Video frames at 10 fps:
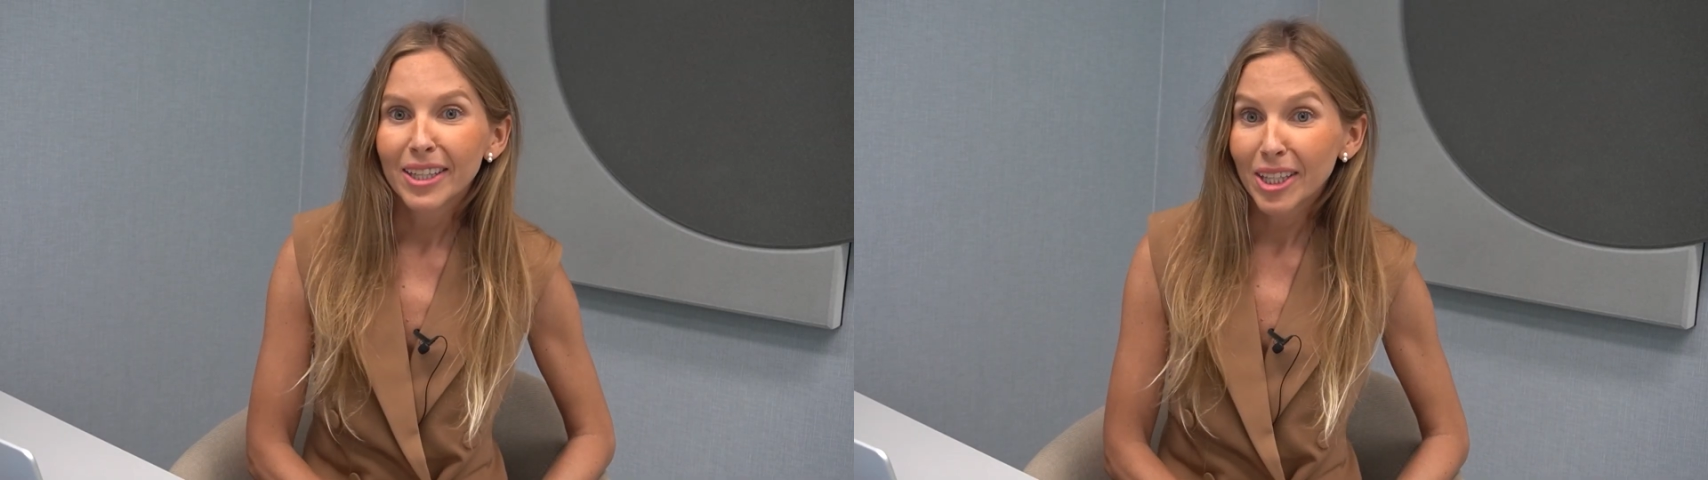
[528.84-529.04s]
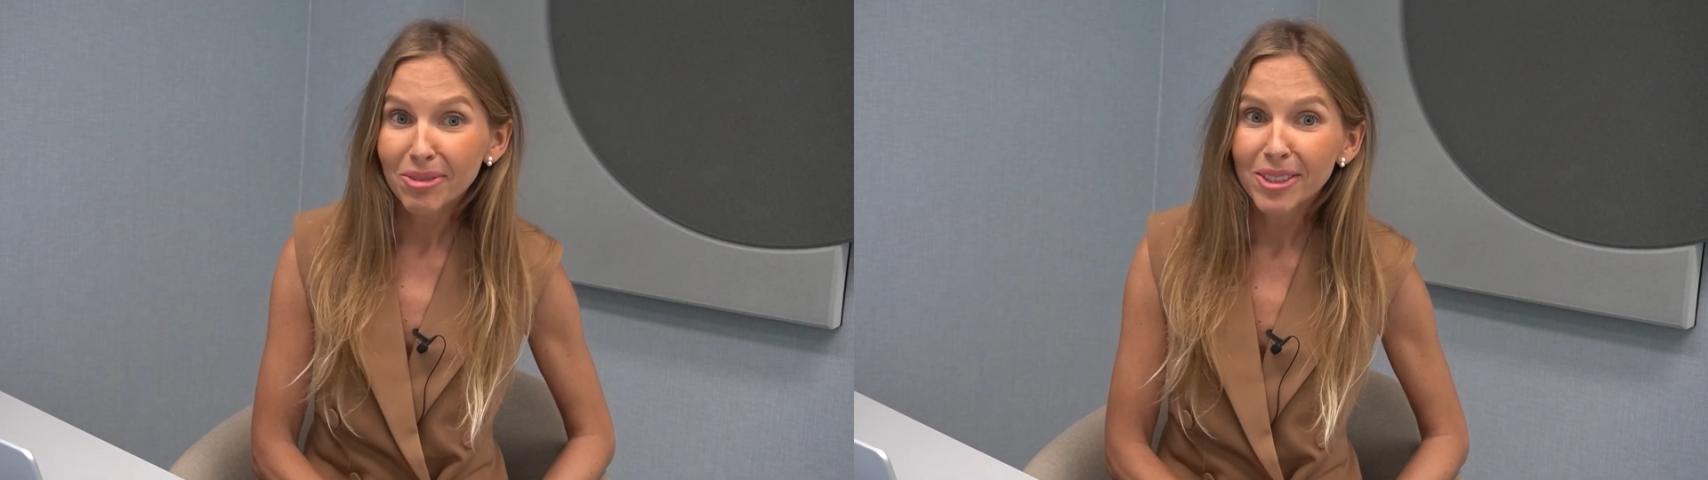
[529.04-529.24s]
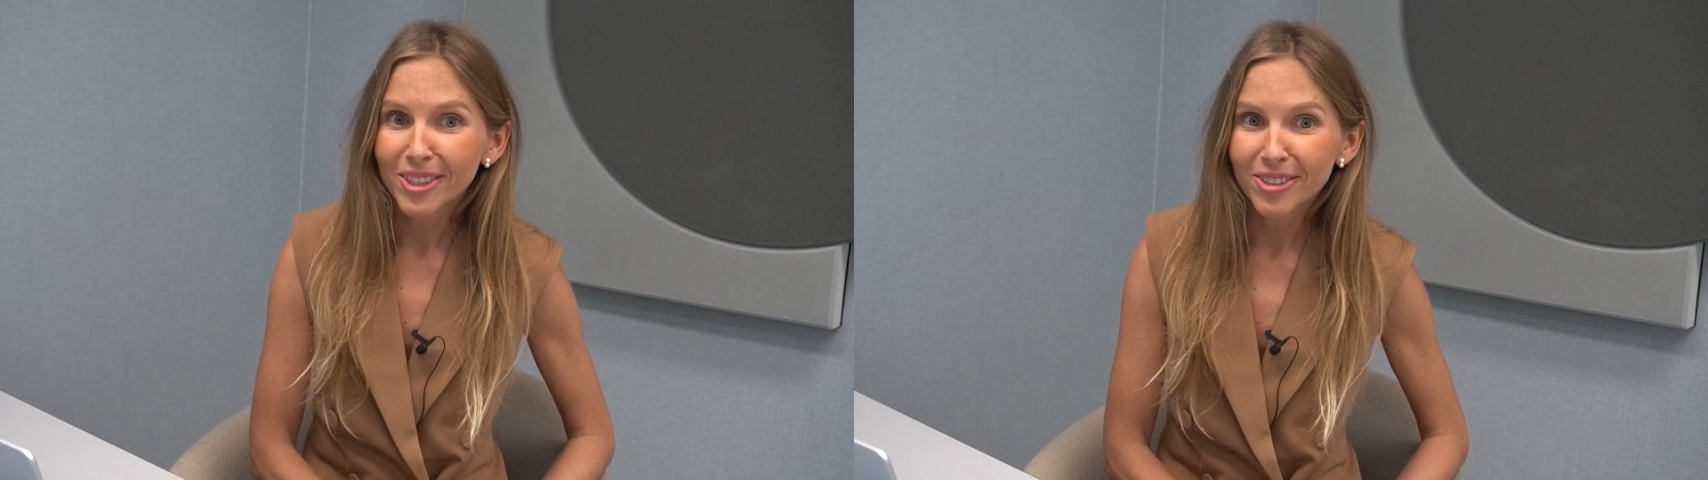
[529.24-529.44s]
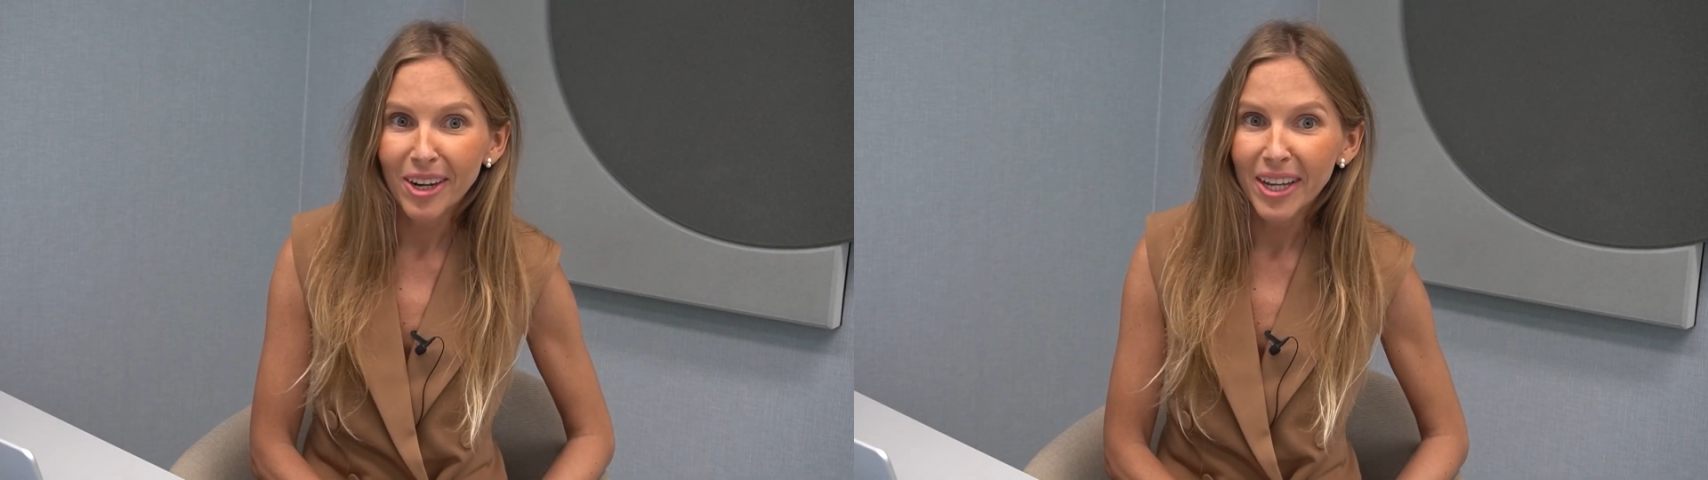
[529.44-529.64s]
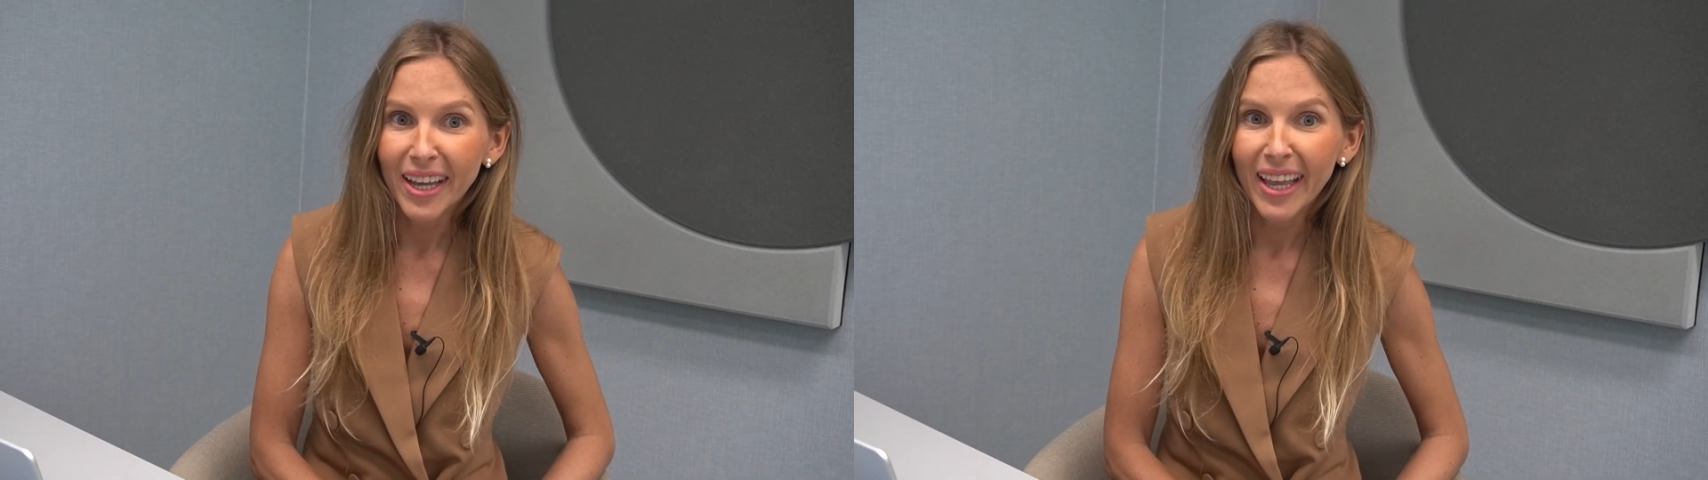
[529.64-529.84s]
Give it a
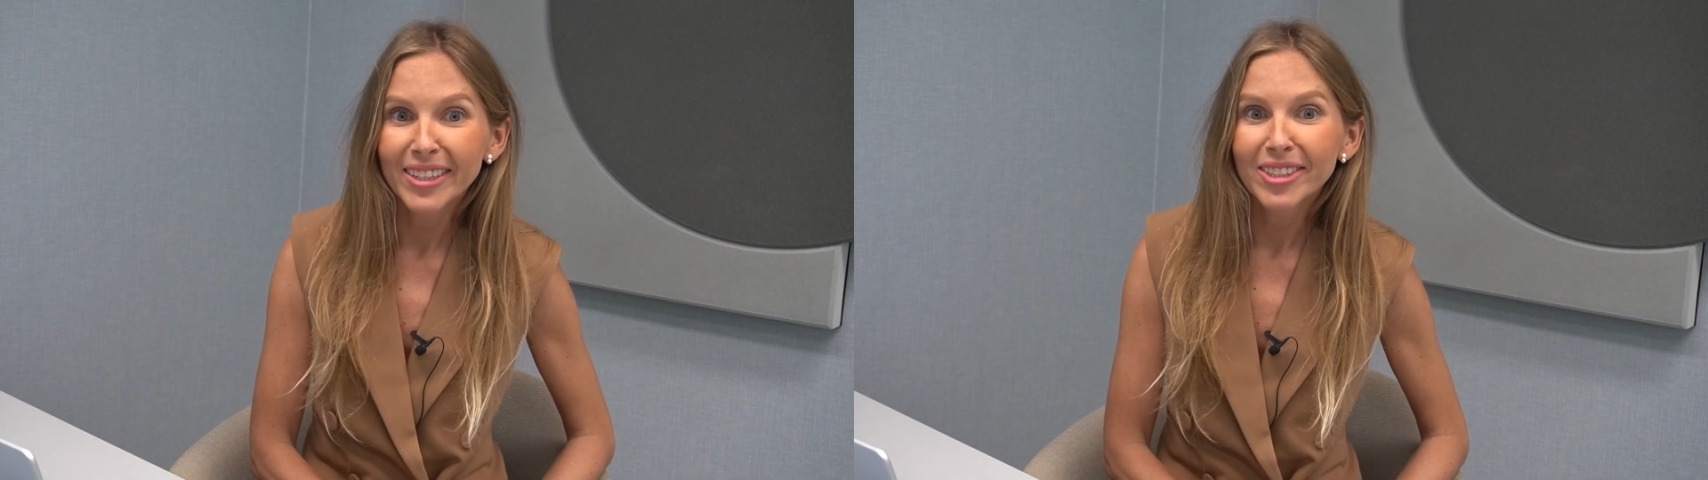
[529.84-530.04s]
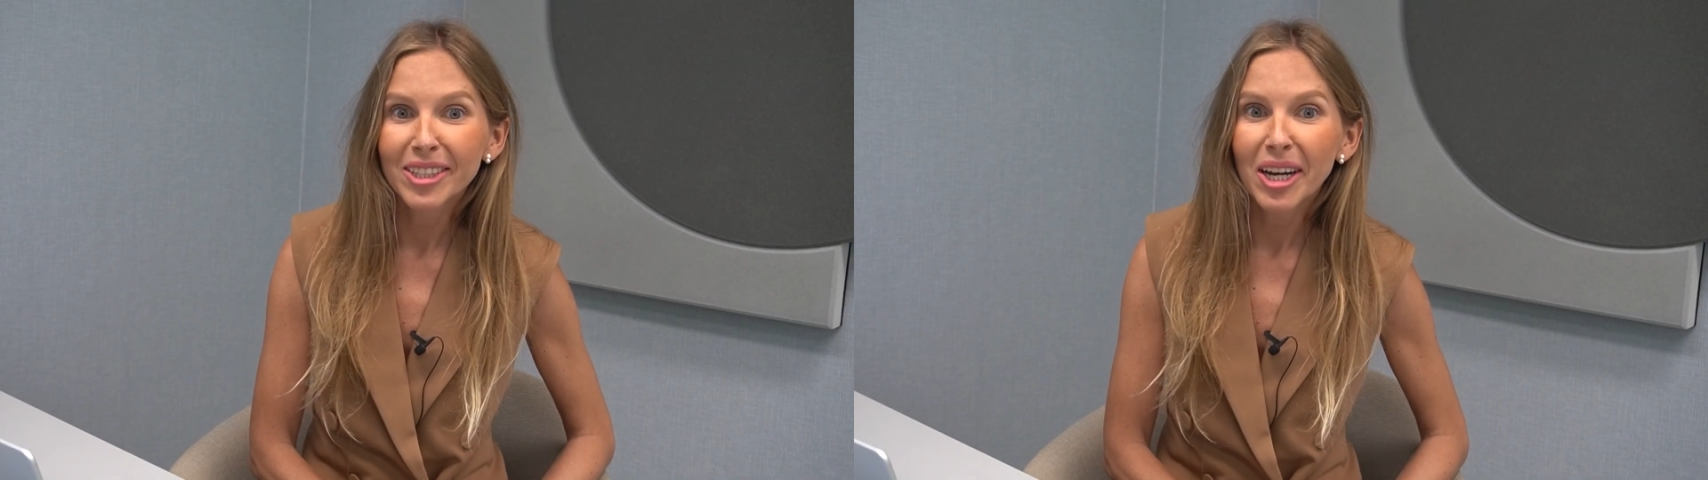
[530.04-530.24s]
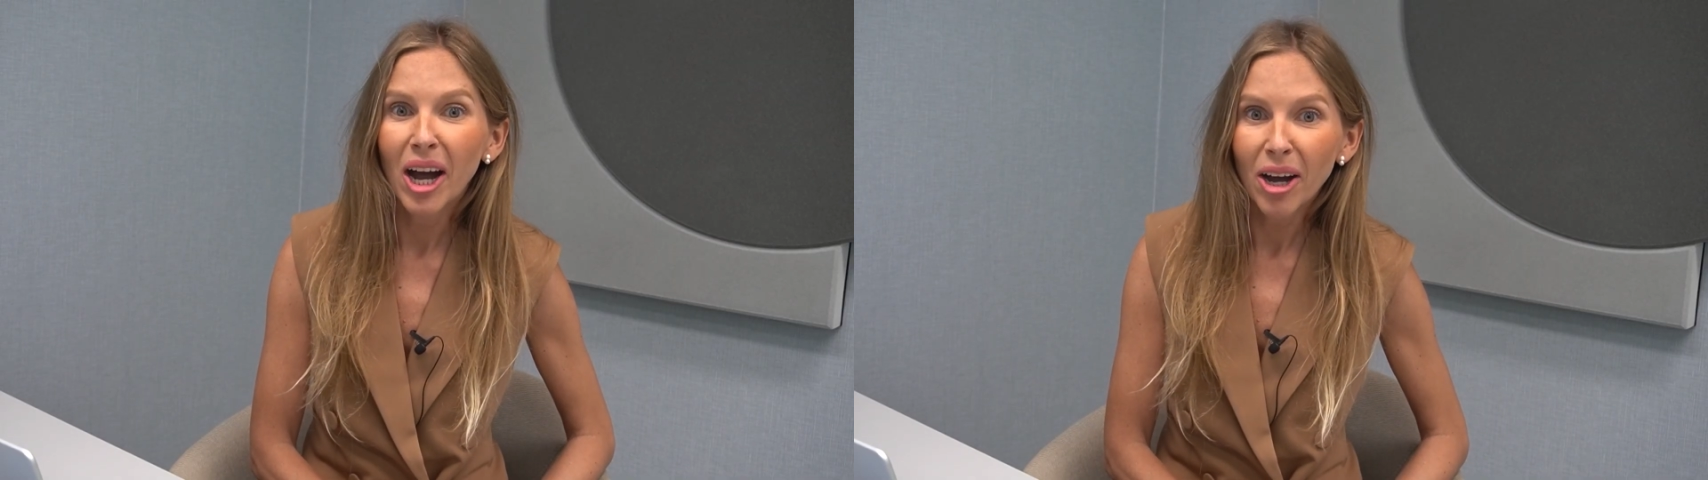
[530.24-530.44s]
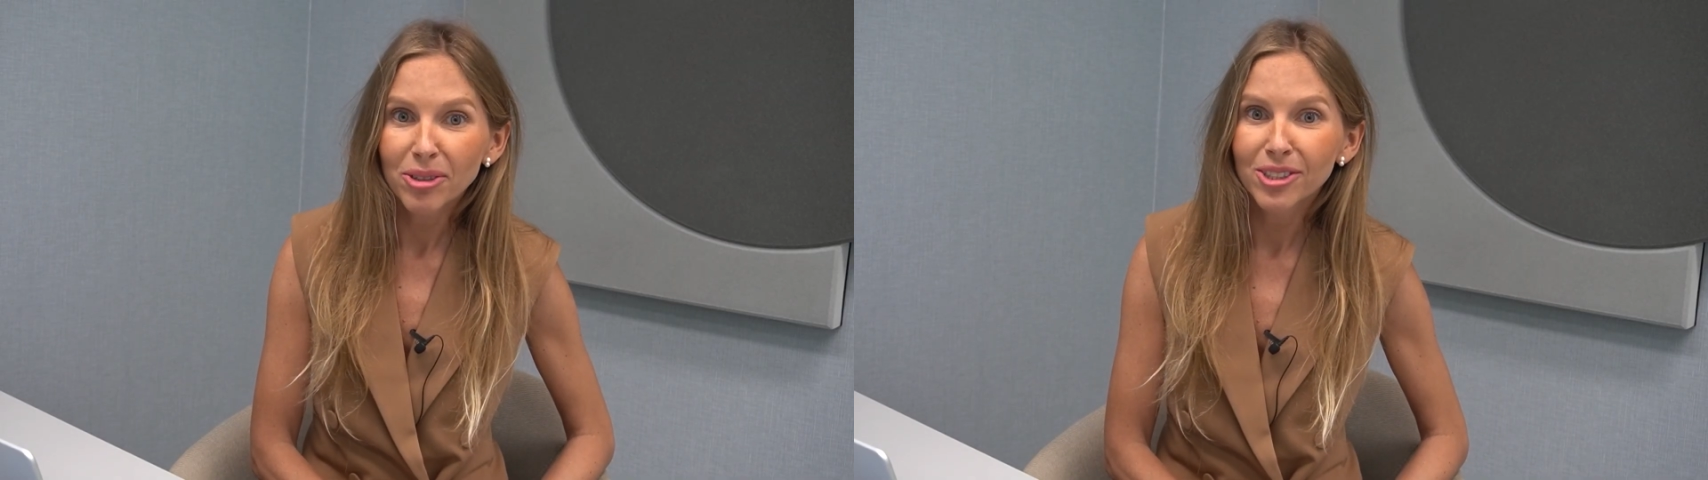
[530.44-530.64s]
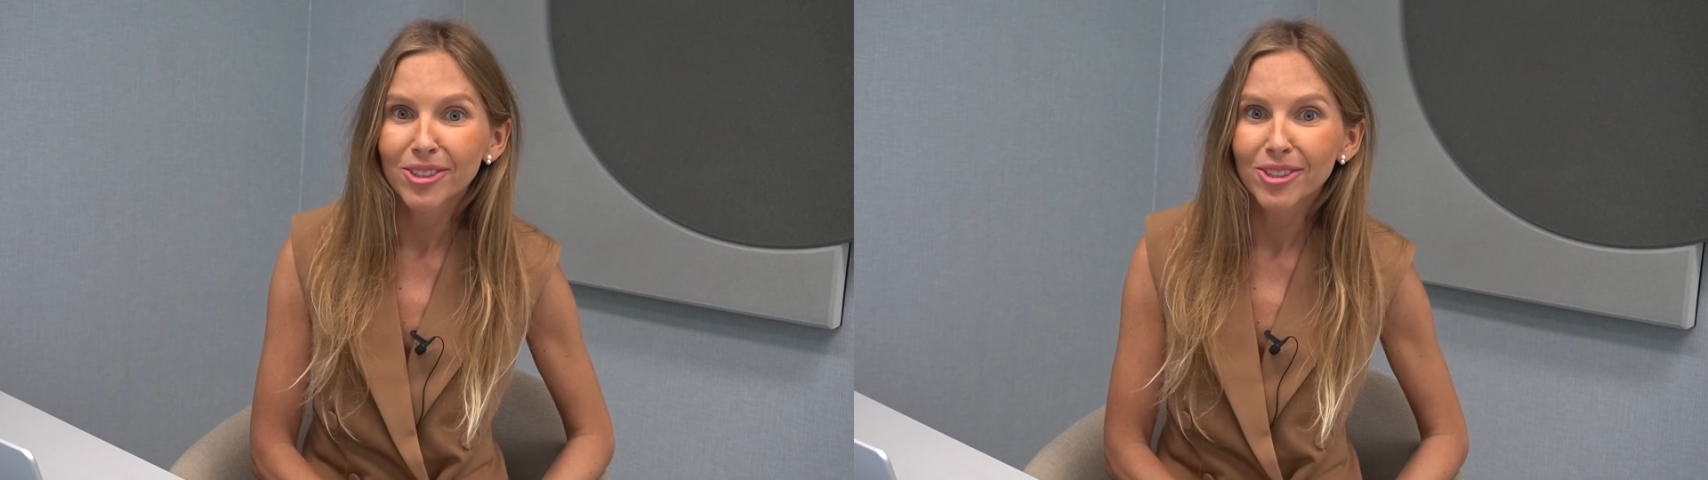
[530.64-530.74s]
try and see how it